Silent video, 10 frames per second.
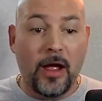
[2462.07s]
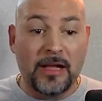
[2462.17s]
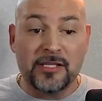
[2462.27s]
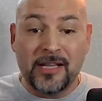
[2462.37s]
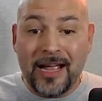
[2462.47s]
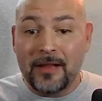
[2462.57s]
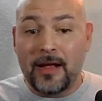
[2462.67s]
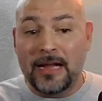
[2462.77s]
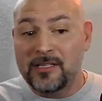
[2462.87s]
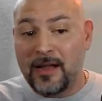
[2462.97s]
It's
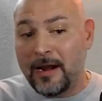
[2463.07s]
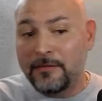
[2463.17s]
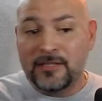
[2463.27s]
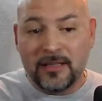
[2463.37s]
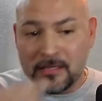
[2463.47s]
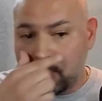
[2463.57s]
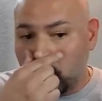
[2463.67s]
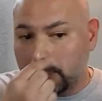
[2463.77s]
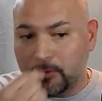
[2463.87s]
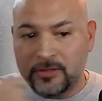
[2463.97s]
like, I've said this
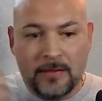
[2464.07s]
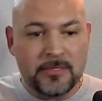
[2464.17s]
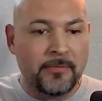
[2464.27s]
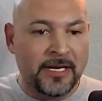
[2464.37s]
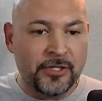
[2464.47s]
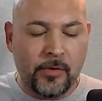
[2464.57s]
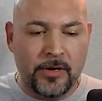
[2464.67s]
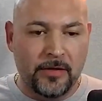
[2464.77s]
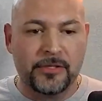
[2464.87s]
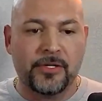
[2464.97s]
multiple times on my show
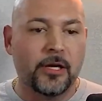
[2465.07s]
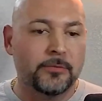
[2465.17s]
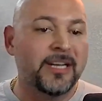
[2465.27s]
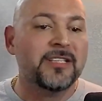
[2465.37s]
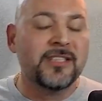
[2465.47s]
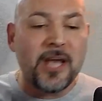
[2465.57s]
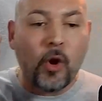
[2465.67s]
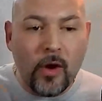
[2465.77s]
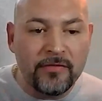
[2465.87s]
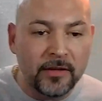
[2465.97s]
and other shows, but it's the
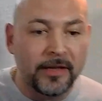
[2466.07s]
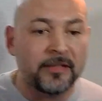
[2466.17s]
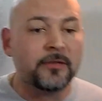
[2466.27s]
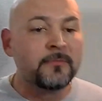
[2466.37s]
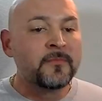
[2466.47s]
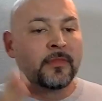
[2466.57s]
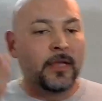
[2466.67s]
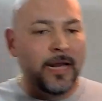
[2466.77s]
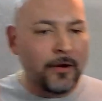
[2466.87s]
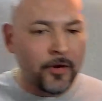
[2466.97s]
equivalent,
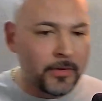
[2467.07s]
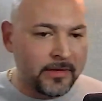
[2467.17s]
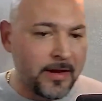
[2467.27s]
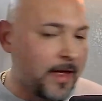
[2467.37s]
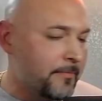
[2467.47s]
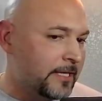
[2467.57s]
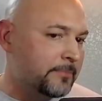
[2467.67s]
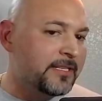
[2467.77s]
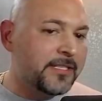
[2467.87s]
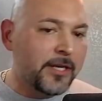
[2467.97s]
and I don't know what the name
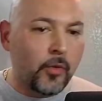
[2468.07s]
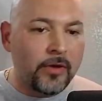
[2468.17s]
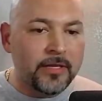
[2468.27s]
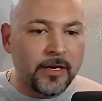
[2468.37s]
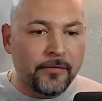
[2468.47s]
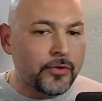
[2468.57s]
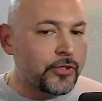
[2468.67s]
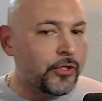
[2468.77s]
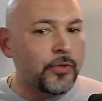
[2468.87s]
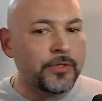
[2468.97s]
is, but it's the equivalent of
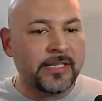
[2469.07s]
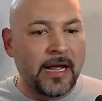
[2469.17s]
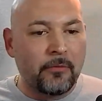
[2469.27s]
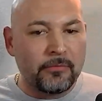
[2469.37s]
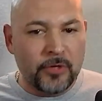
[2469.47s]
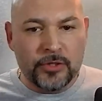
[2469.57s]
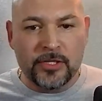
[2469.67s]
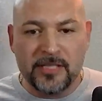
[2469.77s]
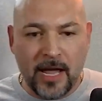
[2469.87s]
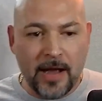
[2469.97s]
those dudes that used
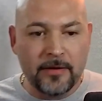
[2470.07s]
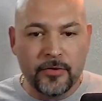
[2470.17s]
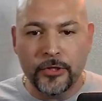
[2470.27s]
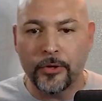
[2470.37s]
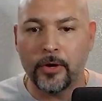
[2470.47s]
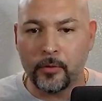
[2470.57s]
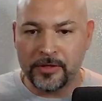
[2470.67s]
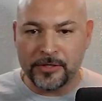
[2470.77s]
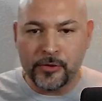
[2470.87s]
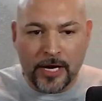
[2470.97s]
to stand in New York
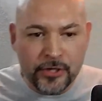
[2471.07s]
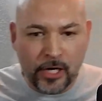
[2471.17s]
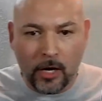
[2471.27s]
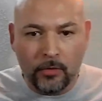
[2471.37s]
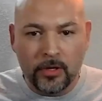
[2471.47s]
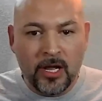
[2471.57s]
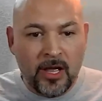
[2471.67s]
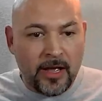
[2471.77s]
with the trench coat.